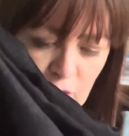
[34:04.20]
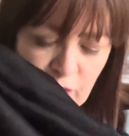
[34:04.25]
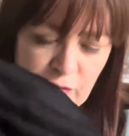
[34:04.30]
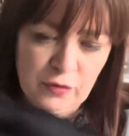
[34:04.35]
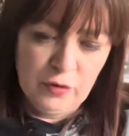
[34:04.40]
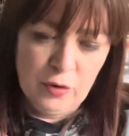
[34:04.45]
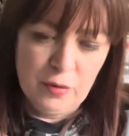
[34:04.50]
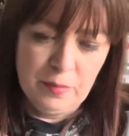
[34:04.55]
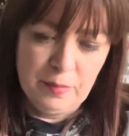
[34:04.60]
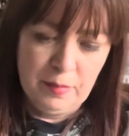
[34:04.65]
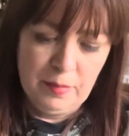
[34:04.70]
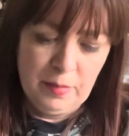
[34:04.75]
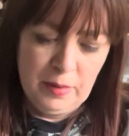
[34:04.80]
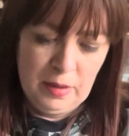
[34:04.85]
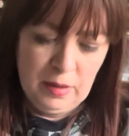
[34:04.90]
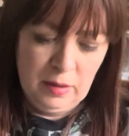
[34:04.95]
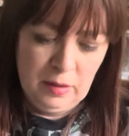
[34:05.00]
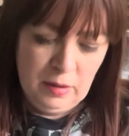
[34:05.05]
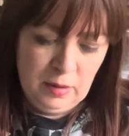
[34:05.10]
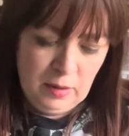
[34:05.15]
from
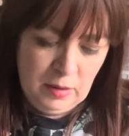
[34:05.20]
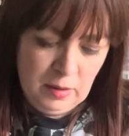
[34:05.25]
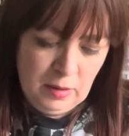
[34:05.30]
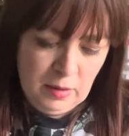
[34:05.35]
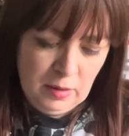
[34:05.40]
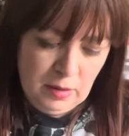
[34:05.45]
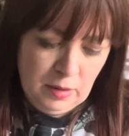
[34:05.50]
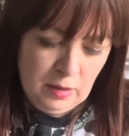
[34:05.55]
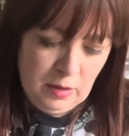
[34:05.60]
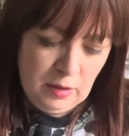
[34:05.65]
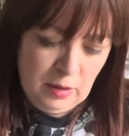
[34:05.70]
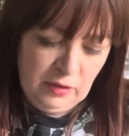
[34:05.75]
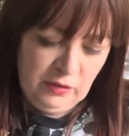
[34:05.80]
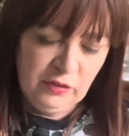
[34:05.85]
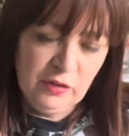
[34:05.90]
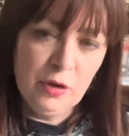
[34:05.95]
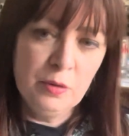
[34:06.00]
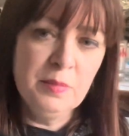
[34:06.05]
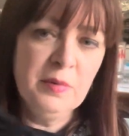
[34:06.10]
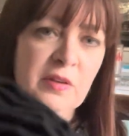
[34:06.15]

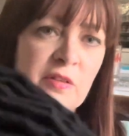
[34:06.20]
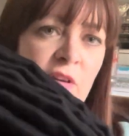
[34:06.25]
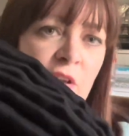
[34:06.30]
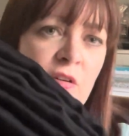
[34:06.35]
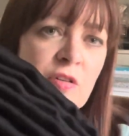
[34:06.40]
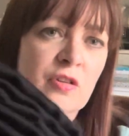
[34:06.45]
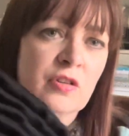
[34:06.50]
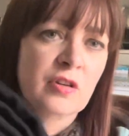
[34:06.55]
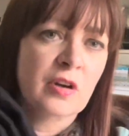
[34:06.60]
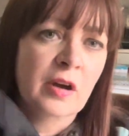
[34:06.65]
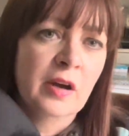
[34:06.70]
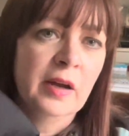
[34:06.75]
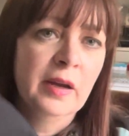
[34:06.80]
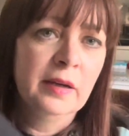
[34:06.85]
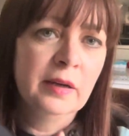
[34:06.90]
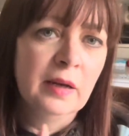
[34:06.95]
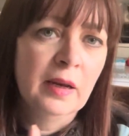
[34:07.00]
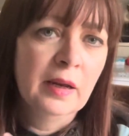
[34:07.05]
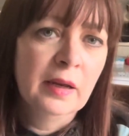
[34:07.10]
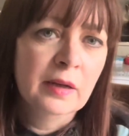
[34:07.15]
Sew Me
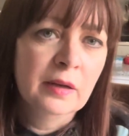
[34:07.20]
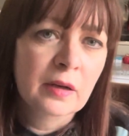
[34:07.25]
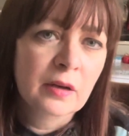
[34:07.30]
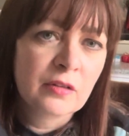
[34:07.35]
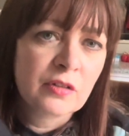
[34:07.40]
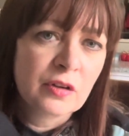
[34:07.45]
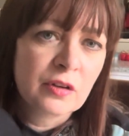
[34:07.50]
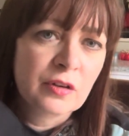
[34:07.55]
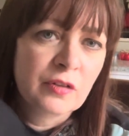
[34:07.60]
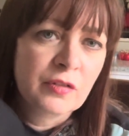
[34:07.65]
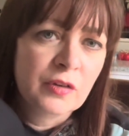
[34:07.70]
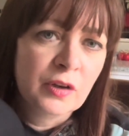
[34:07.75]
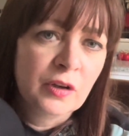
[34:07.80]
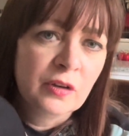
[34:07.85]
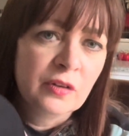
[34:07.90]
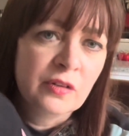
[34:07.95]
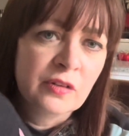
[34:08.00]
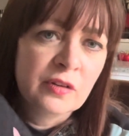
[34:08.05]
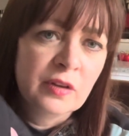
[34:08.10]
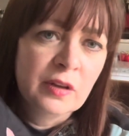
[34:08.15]
Sunshine, and I don't know if you can
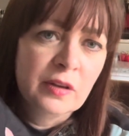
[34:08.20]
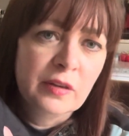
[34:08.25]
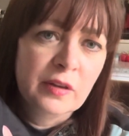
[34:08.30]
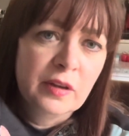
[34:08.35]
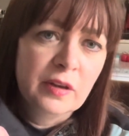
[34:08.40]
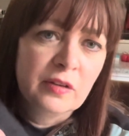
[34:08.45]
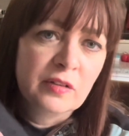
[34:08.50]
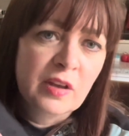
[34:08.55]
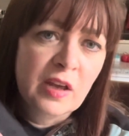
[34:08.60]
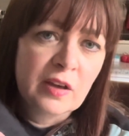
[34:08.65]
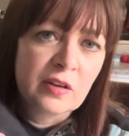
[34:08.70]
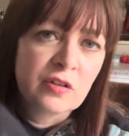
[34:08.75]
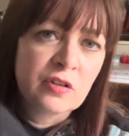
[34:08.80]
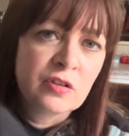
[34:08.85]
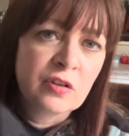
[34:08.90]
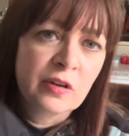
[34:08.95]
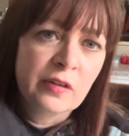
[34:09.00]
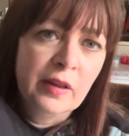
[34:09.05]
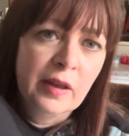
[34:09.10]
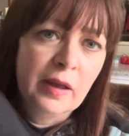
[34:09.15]
see the
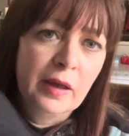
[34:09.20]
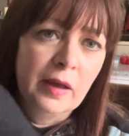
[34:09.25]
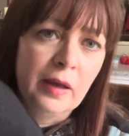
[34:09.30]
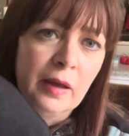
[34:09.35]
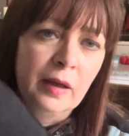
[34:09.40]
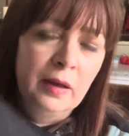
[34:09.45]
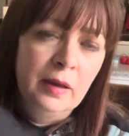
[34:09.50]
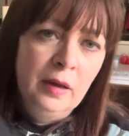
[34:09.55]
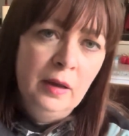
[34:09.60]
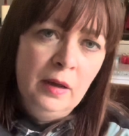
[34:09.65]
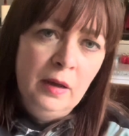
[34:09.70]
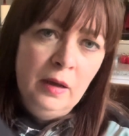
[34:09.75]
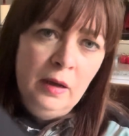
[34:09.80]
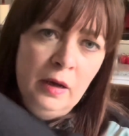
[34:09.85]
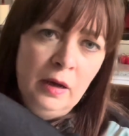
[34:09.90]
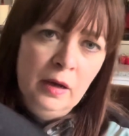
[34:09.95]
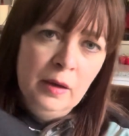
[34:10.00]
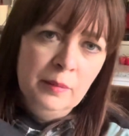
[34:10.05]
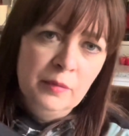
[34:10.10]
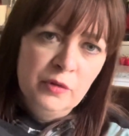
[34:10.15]
texture there.
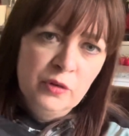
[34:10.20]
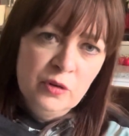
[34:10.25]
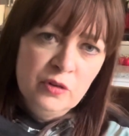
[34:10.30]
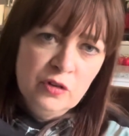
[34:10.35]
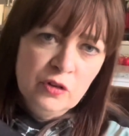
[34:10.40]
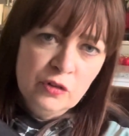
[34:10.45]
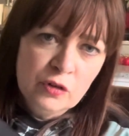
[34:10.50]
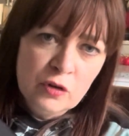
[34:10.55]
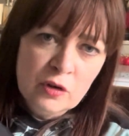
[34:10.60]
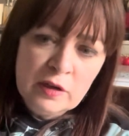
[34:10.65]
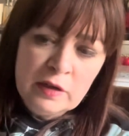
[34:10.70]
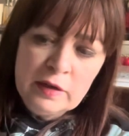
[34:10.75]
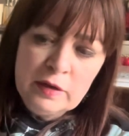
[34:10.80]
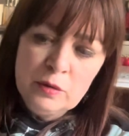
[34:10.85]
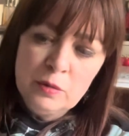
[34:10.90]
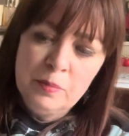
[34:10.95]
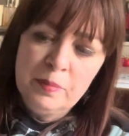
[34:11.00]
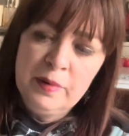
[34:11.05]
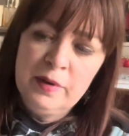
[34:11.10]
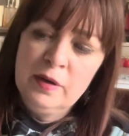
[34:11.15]
So it's just got a
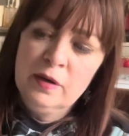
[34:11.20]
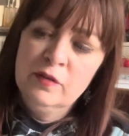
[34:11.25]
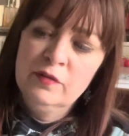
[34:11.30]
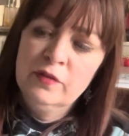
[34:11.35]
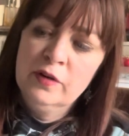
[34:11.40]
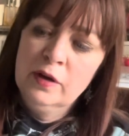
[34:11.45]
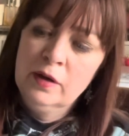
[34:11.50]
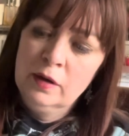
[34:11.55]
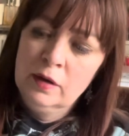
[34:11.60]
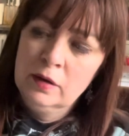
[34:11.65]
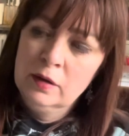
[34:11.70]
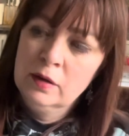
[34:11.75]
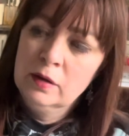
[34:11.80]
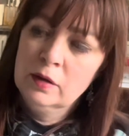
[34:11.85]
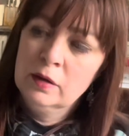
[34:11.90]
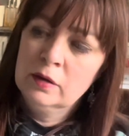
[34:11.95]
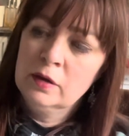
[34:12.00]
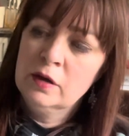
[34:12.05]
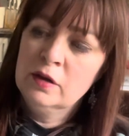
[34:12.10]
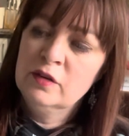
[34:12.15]
little bit of a
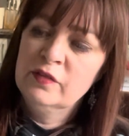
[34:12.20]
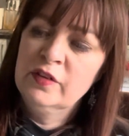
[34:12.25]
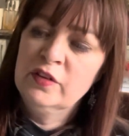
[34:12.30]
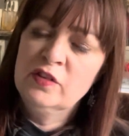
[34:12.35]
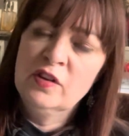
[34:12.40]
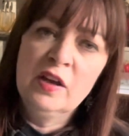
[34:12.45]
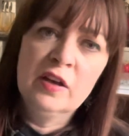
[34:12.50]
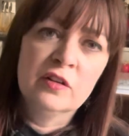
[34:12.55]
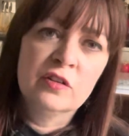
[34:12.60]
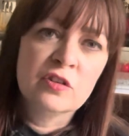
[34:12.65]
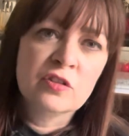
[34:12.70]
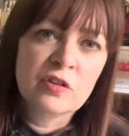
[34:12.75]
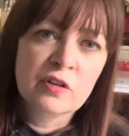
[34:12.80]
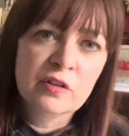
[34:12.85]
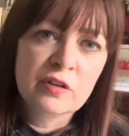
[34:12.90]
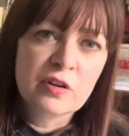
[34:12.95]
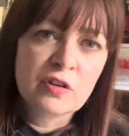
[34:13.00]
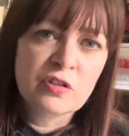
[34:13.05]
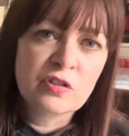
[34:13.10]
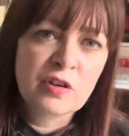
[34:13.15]
kind of a texture
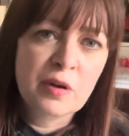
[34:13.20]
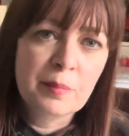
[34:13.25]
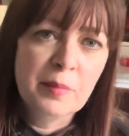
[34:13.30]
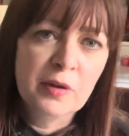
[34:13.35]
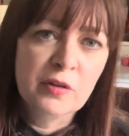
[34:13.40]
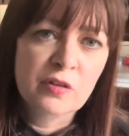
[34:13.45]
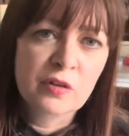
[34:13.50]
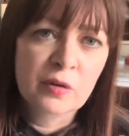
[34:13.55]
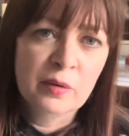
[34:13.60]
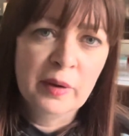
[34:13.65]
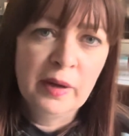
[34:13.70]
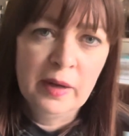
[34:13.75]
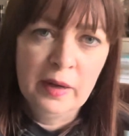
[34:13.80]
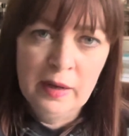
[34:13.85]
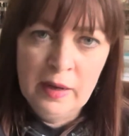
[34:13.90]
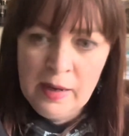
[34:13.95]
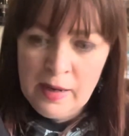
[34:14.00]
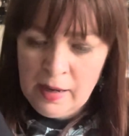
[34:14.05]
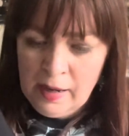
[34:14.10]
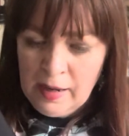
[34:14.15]
and a shimmer to it,
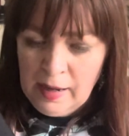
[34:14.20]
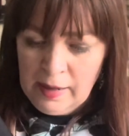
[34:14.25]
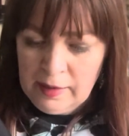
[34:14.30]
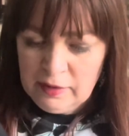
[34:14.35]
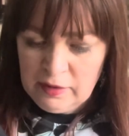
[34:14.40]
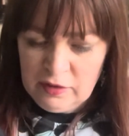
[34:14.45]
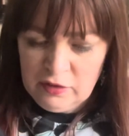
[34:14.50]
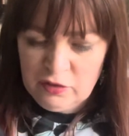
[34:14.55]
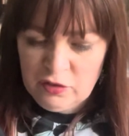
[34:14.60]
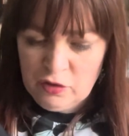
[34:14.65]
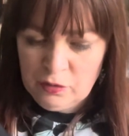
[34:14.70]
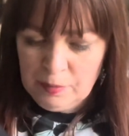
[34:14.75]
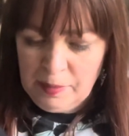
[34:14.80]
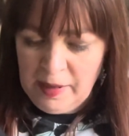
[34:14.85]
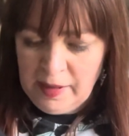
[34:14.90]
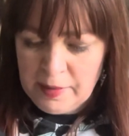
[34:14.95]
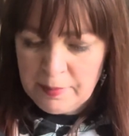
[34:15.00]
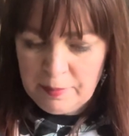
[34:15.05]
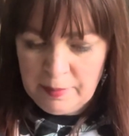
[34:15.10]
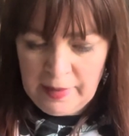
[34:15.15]
and it's just
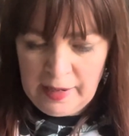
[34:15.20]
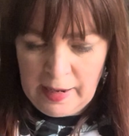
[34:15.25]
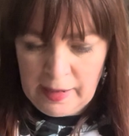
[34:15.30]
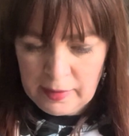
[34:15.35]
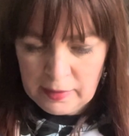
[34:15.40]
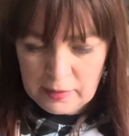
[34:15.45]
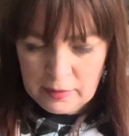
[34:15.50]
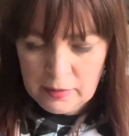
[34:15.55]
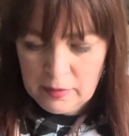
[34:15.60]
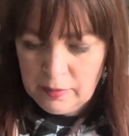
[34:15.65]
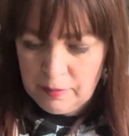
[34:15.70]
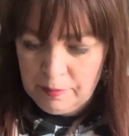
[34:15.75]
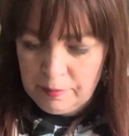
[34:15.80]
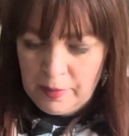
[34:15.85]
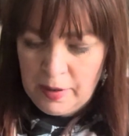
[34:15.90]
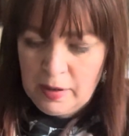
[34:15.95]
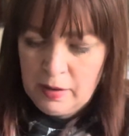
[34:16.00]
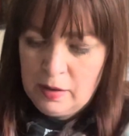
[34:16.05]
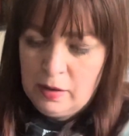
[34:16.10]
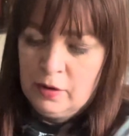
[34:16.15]
plain black,
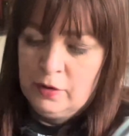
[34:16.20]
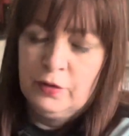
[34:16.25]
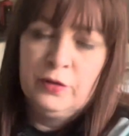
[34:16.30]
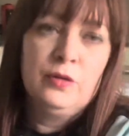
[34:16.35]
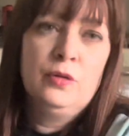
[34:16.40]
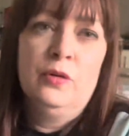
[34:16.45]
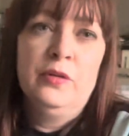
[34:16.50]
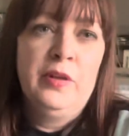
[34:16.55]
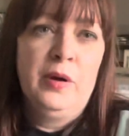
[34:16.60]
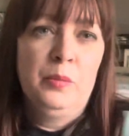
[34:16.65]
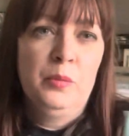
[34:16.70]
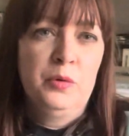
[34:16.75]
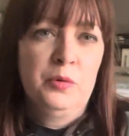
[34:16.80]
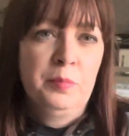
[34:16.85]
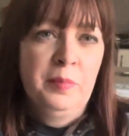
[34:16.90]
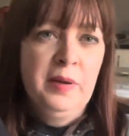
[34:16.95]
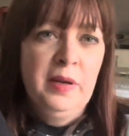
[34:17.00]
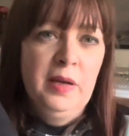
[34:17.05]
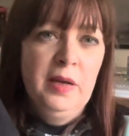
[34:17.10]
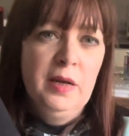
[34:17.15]
but I thought that would
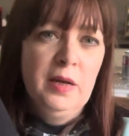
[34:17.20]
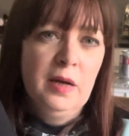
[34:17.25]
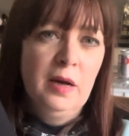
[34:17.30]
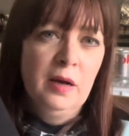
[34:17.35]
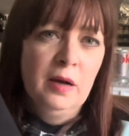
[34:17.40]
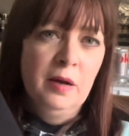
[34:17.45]
be